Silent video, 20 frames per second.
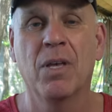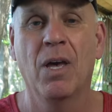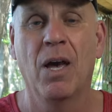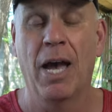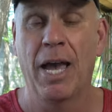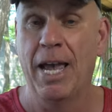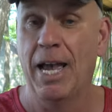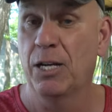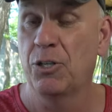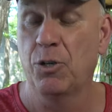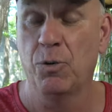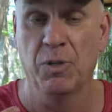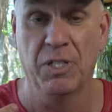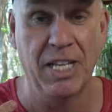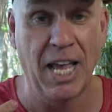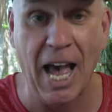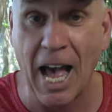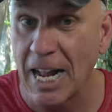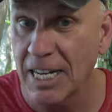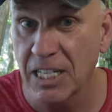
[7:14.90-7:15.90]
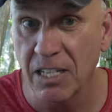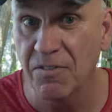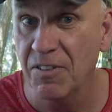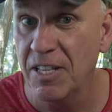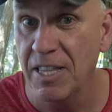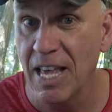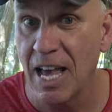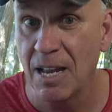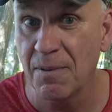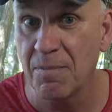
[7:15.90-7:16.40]
I actually was active in
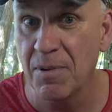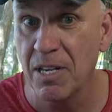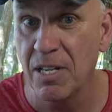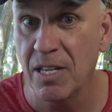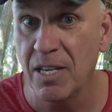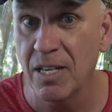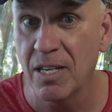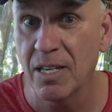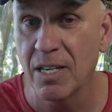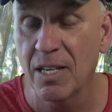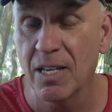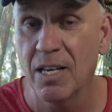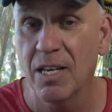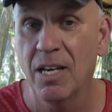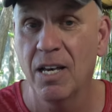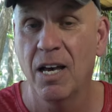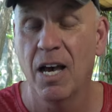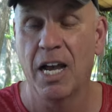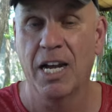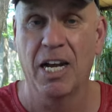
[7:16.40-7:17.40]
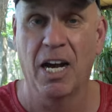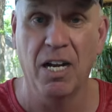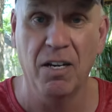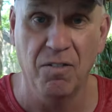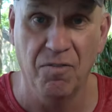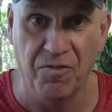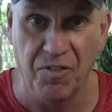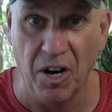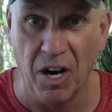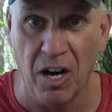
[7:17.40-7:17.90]
that meeting. I got
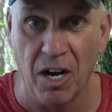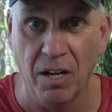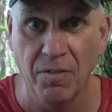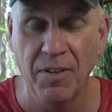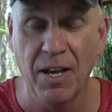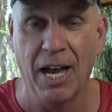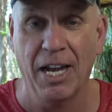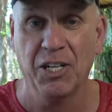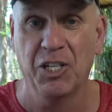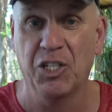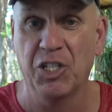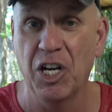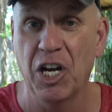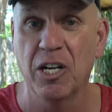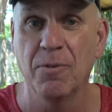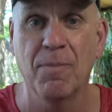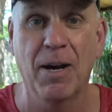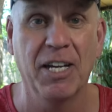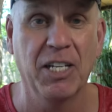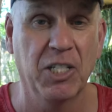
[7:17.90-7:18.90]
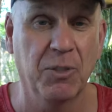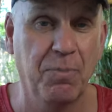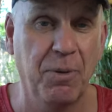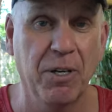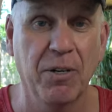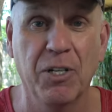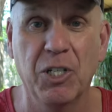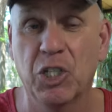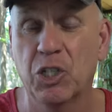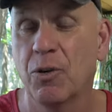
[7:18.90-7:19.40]
involved, I shared my
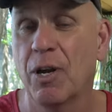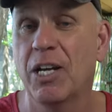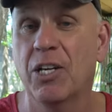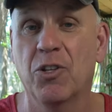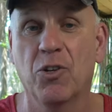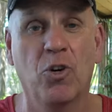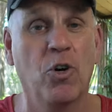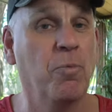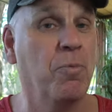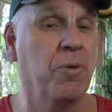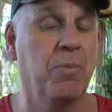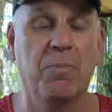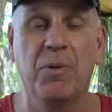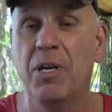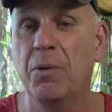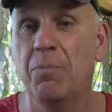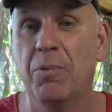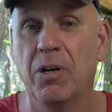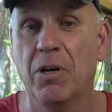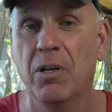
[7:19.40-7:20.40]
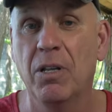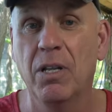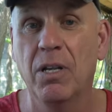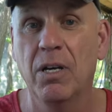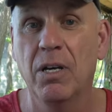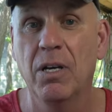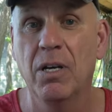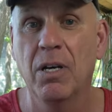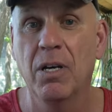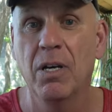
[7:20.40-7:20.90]
experience, strength, and hope with people.
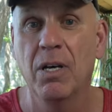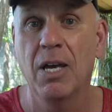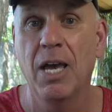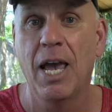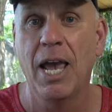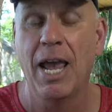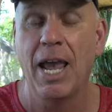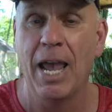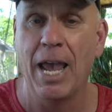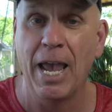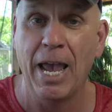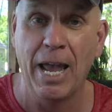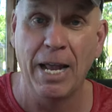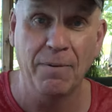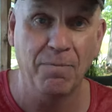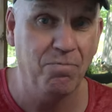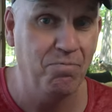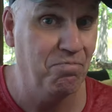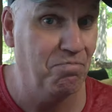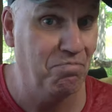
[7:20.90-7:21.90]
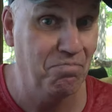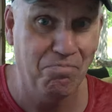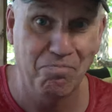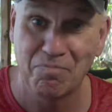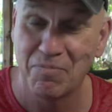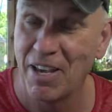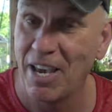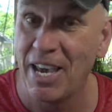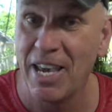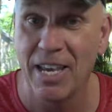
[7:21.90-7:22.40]
And
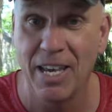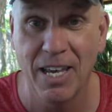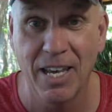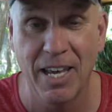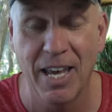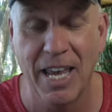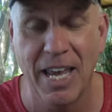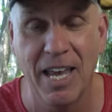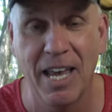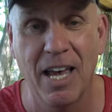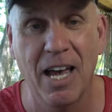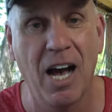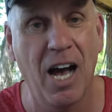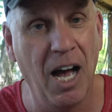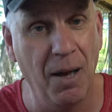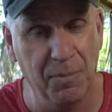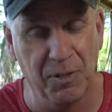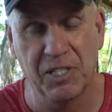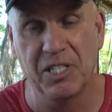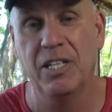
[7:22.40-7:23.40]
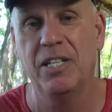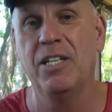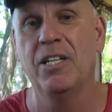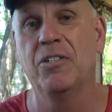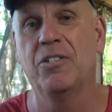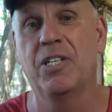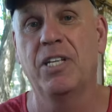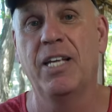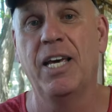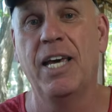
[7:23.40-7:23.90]
hey, I'm sitting here
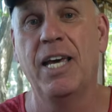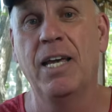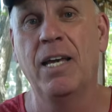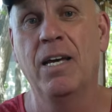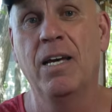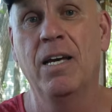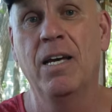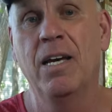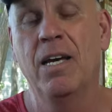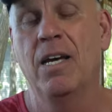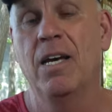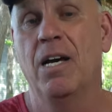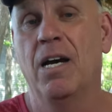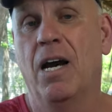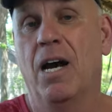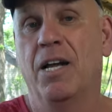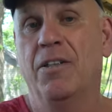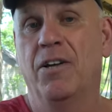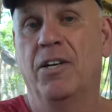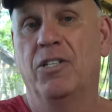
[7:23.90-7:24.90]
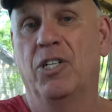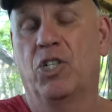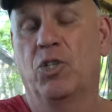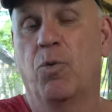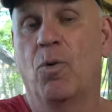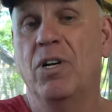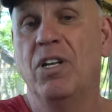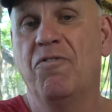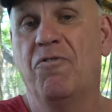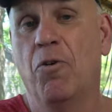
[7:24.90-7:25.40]
today, another
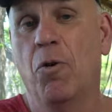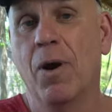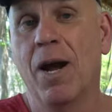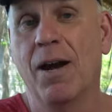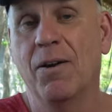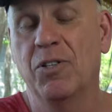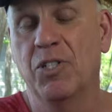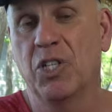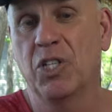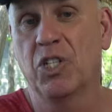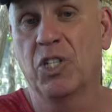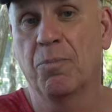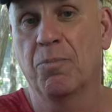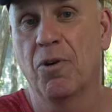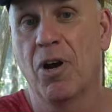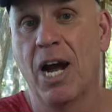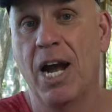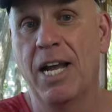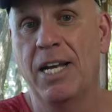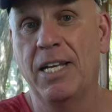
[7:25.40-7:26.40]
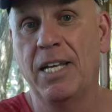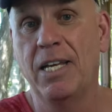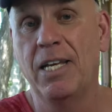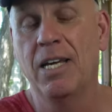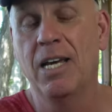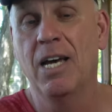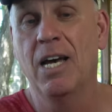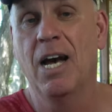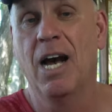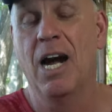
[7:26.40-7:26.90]
24 hours of sobriety,
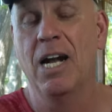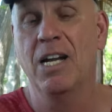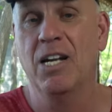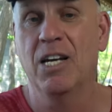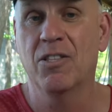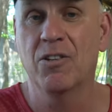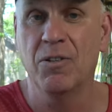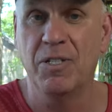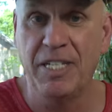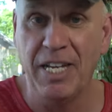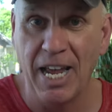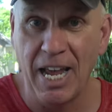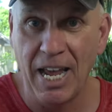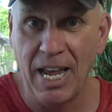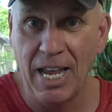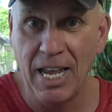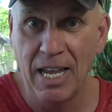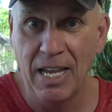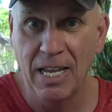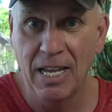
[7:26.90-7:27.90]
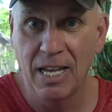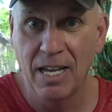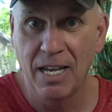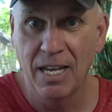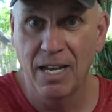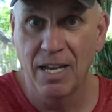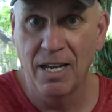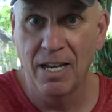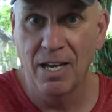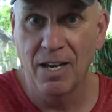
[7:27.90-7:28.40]
another day
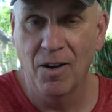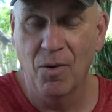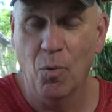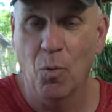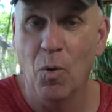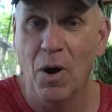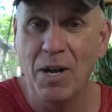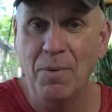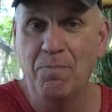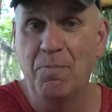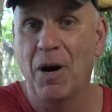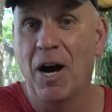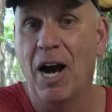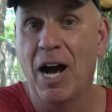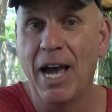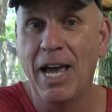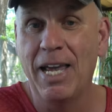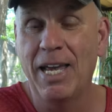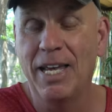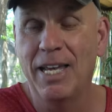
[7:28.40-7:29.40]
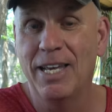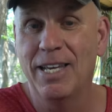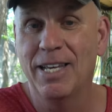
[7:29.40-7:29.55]
went by